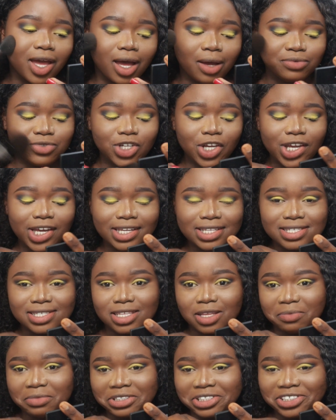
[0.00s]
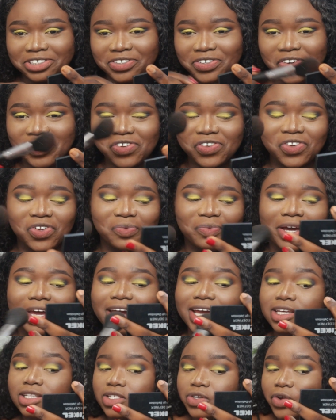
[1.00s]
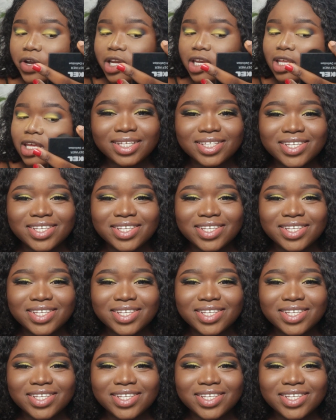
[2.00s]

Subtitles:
I'm sure you can see the magic going on my eyes already.